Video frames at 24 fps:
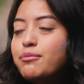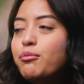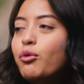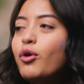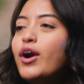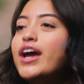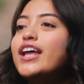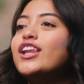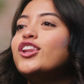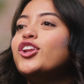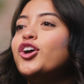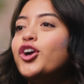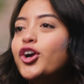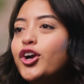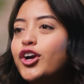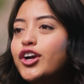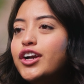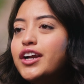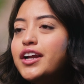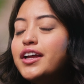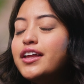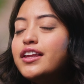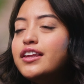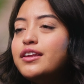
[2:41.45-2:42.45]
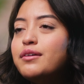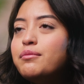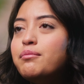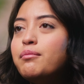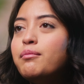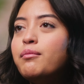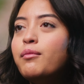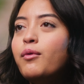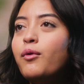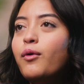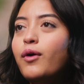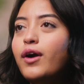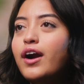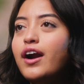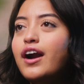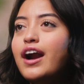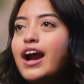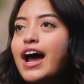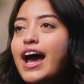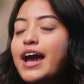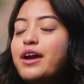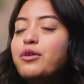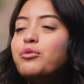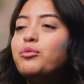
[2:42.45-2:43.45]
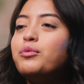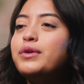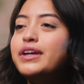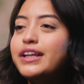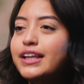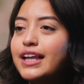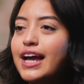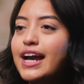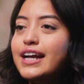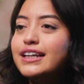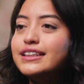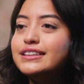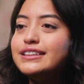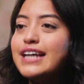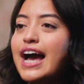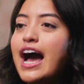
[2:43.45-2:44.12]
more I learn, the more I realize